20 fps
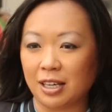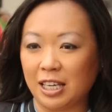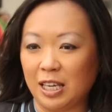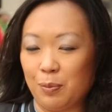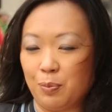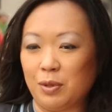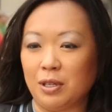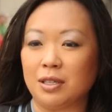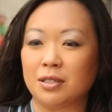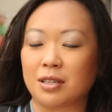
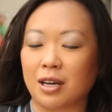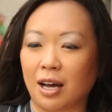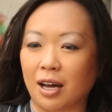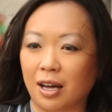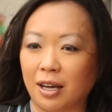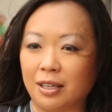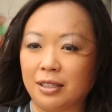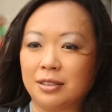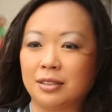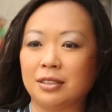keep these
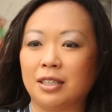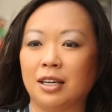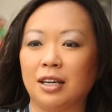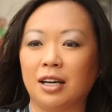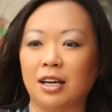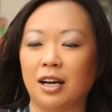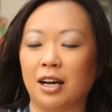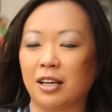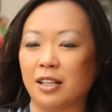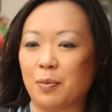guys,
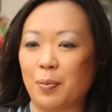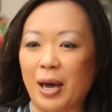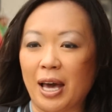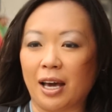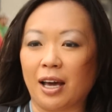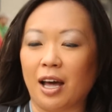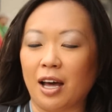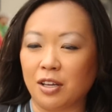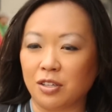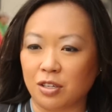the
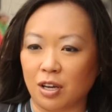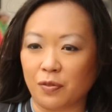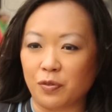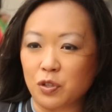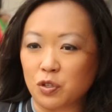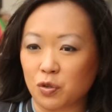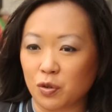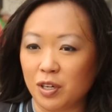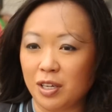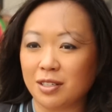bad guys,
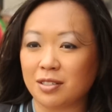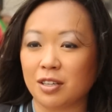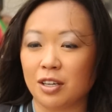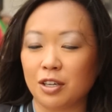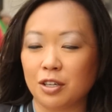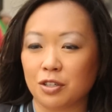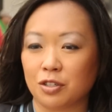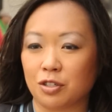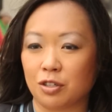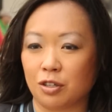off the
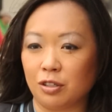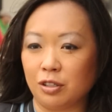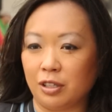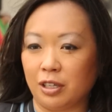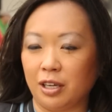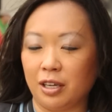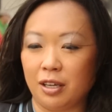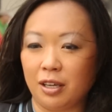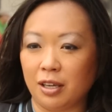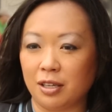streets,
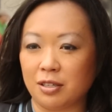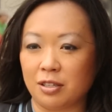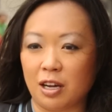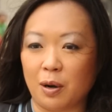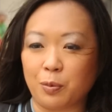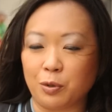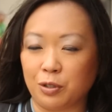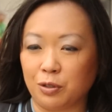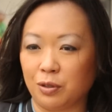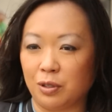certainly is
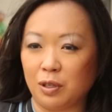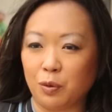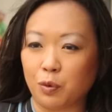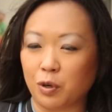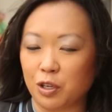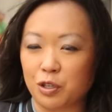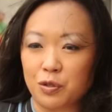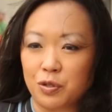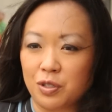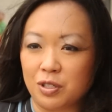an opportunity
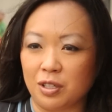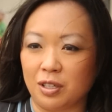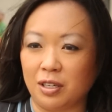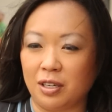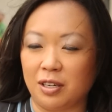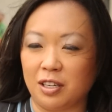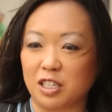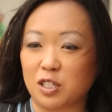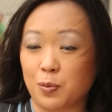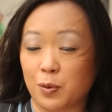we're
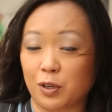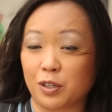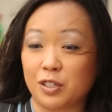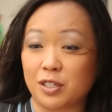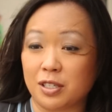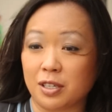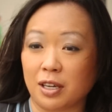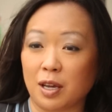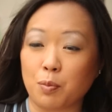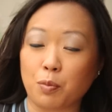interested in
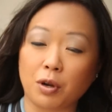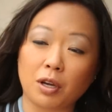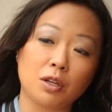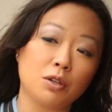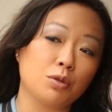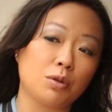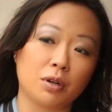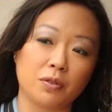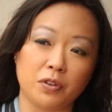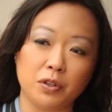experiencing and
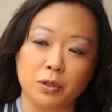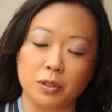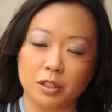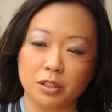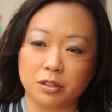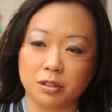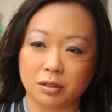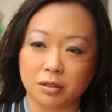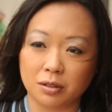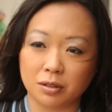bringing to our
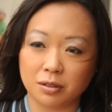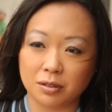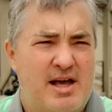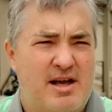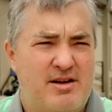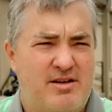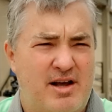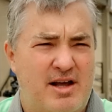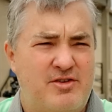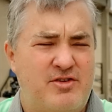viewers.
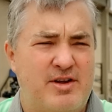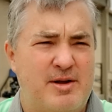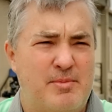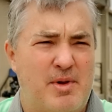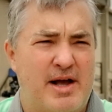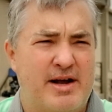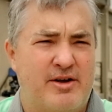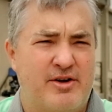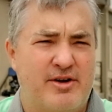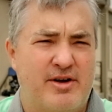It does
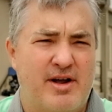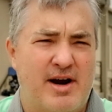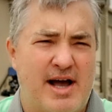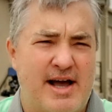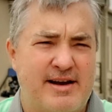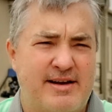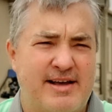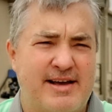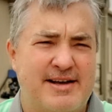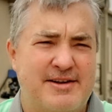seem like a good
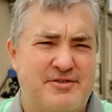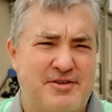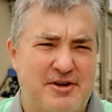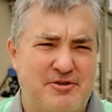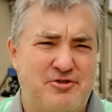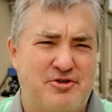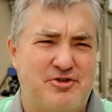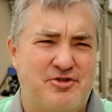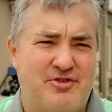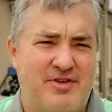idea. It's
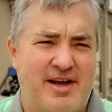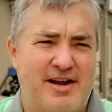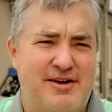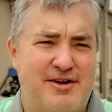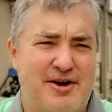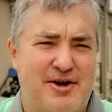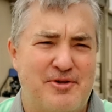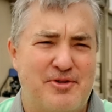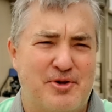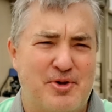
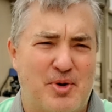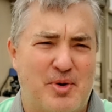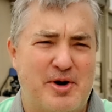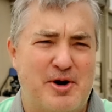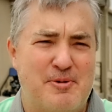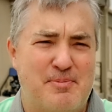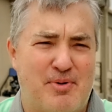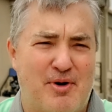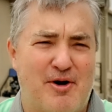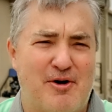interesting, you know, the
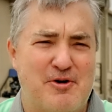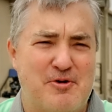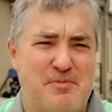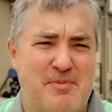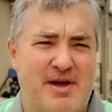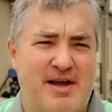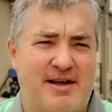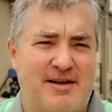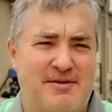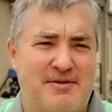lawyer part
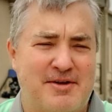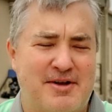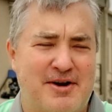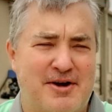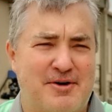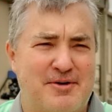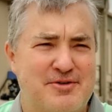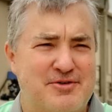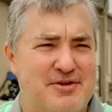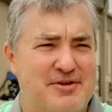of me,
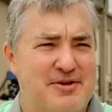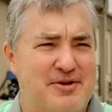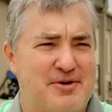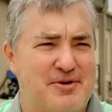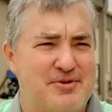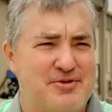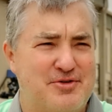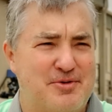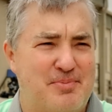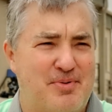you know, is a
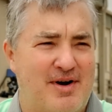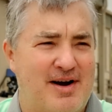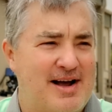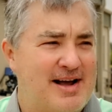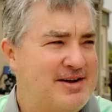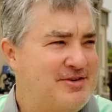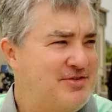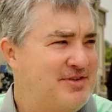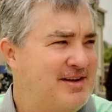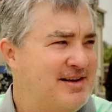little
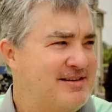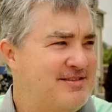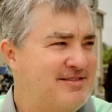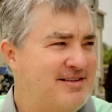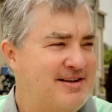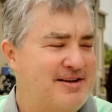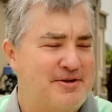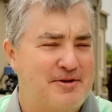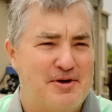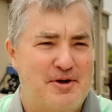surprised that
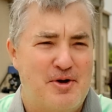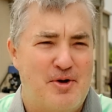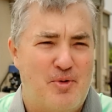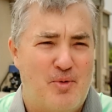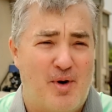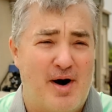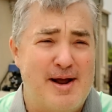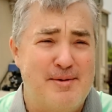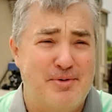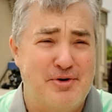
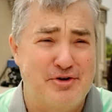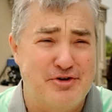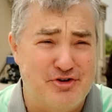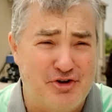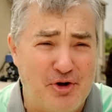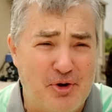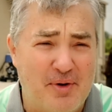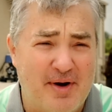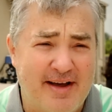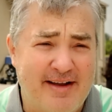we're able to
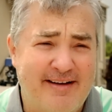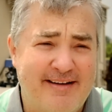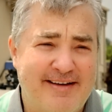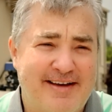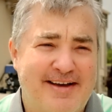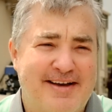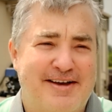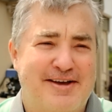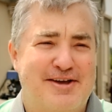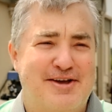do it.
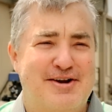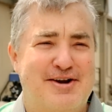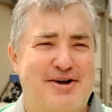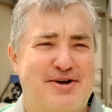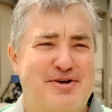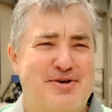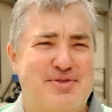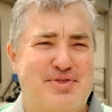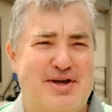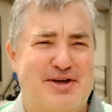You
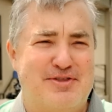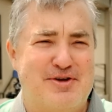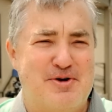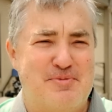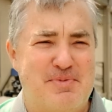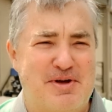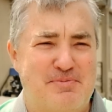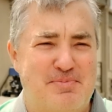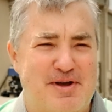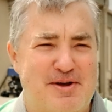know, you think
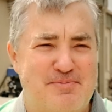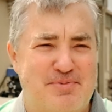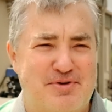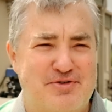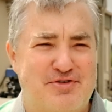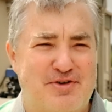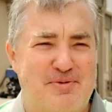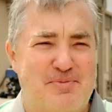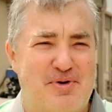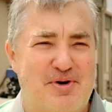there'd be
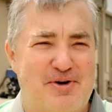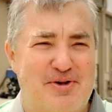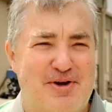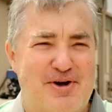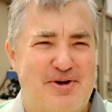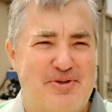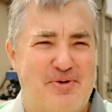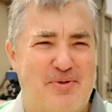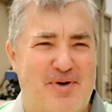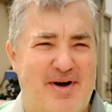people somewhere
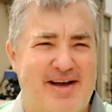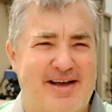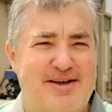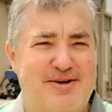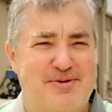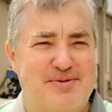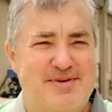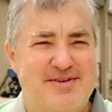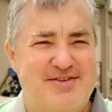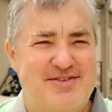along the
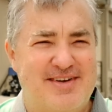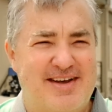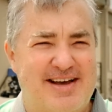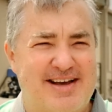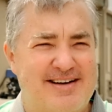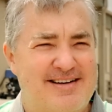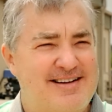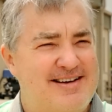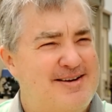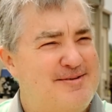way who would
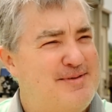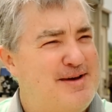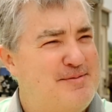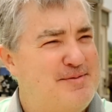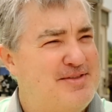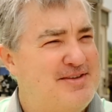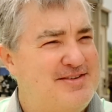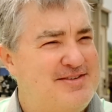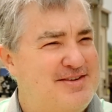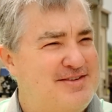say, no,
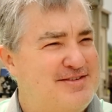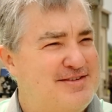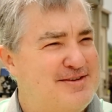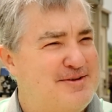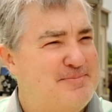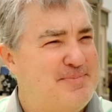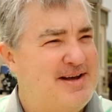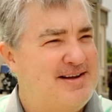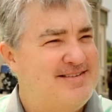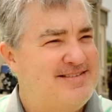maybe this
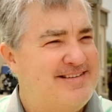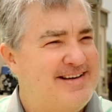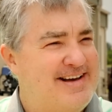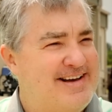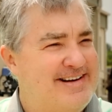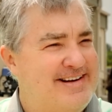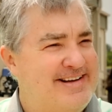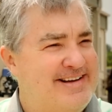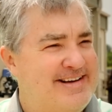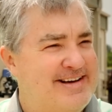isn't the best
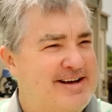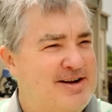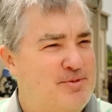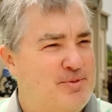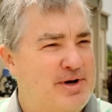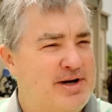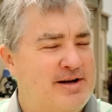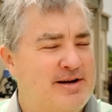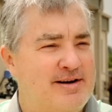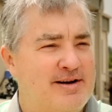idea
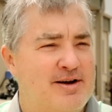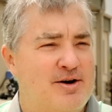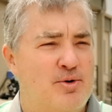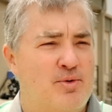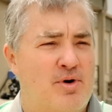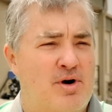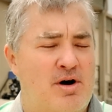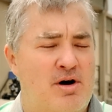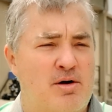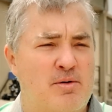and what can
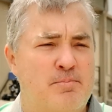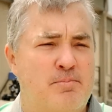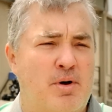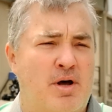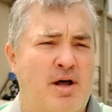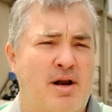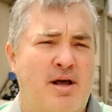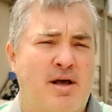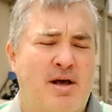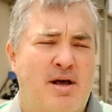go wrong.
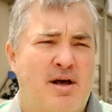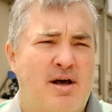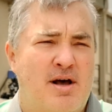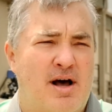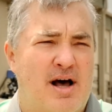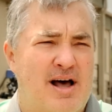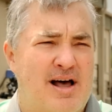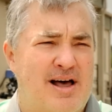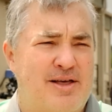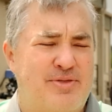But
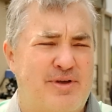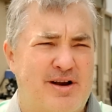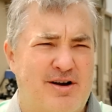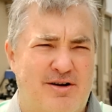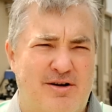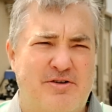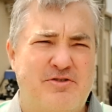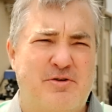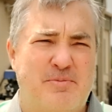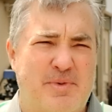I
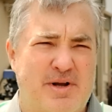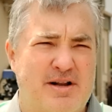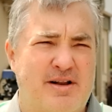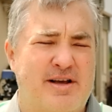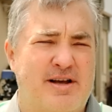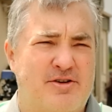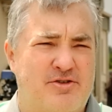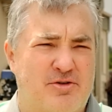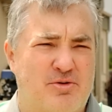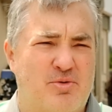think
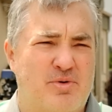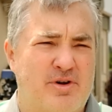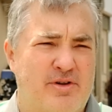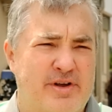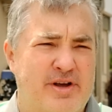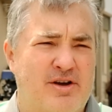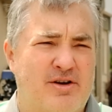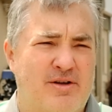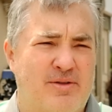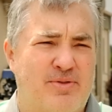ultimately it's a
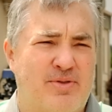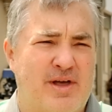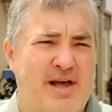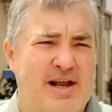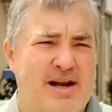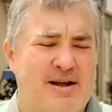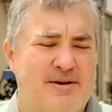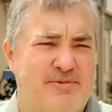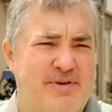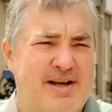really good
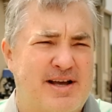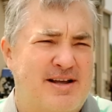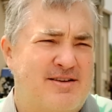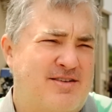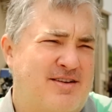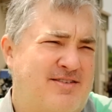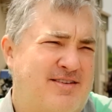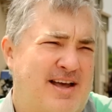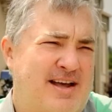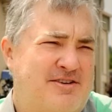thing. If it
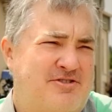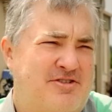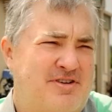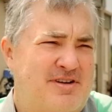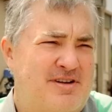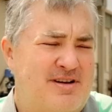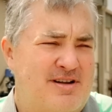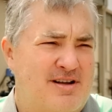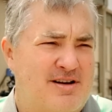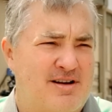gets
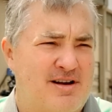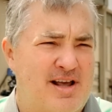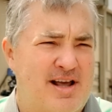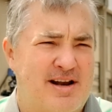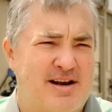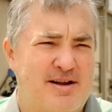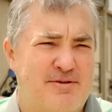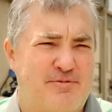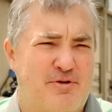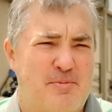attention
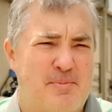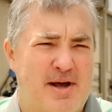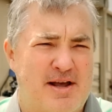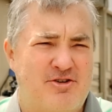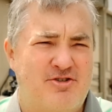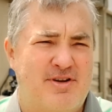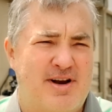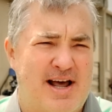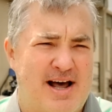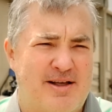and
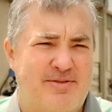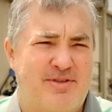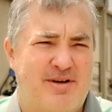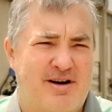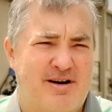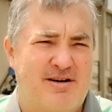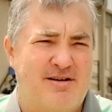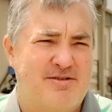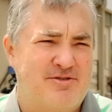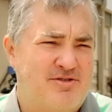information out
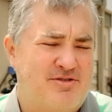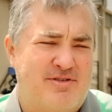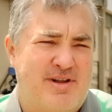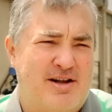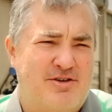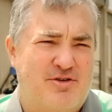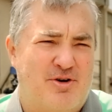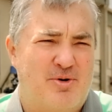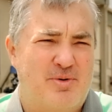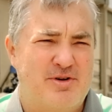there,
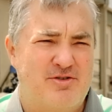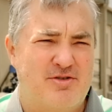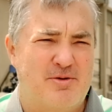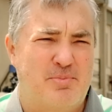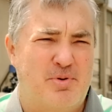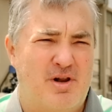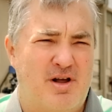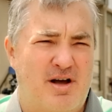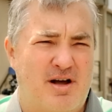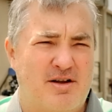that's always
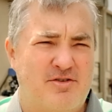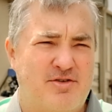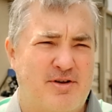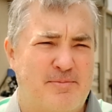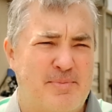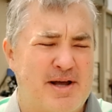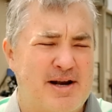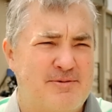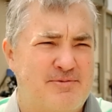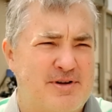a
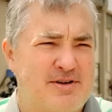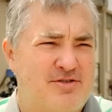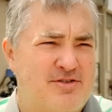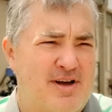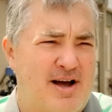plus. I mean, if it